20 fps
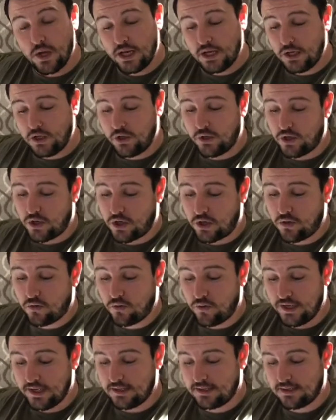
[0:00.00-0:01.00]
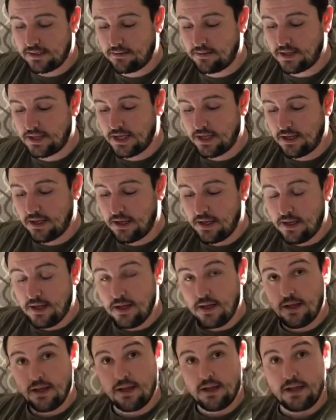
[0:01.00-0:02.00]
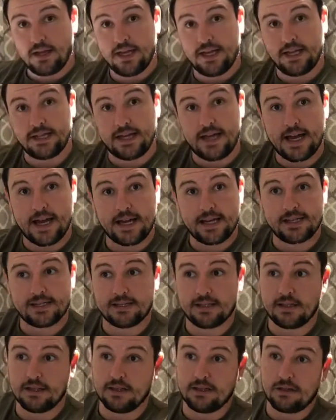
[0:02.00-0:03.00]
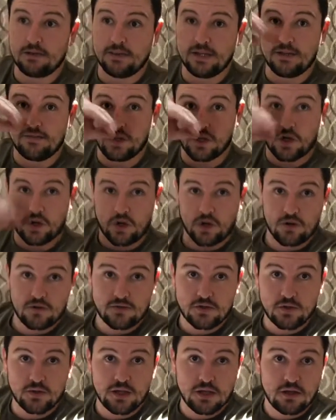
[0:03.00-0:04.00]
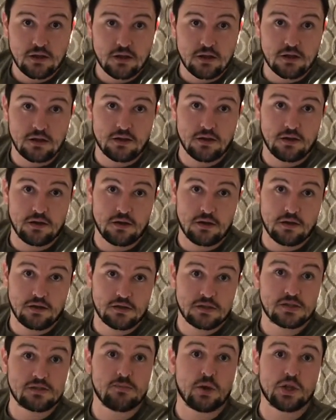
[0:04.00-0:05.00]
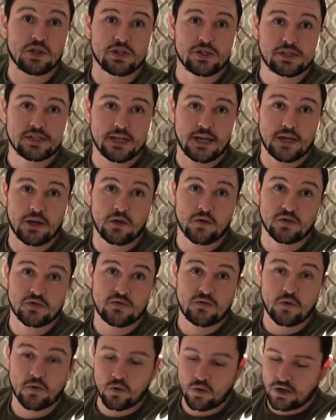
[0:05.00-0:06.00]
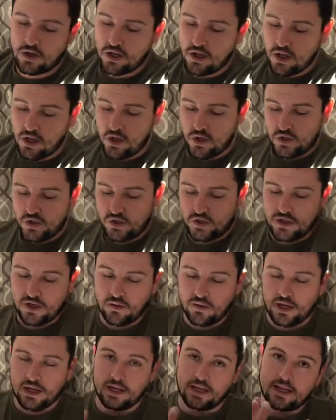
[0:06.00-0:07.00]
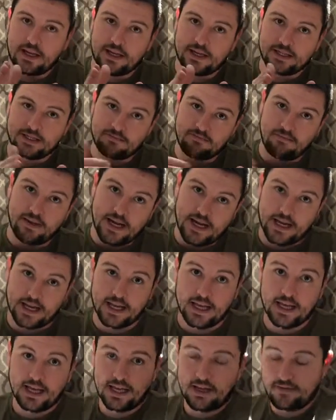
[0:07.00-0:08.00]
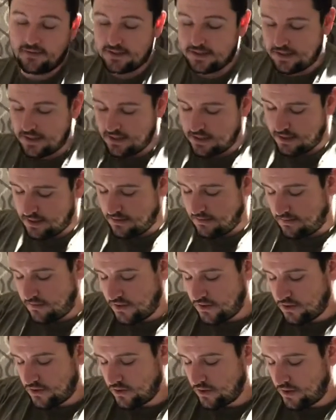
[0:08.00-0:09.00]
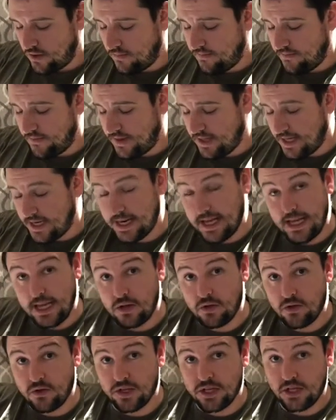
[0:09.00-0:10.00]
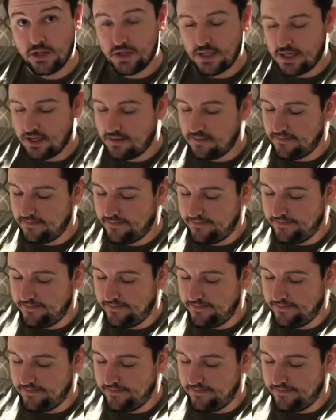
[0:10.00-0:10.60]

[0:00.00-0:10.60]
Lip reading: when you're reassembling. It has a little bit of a curve to it. The smaller side goes forward, so that way it kicks back and gives the pistol grip that angle that you need.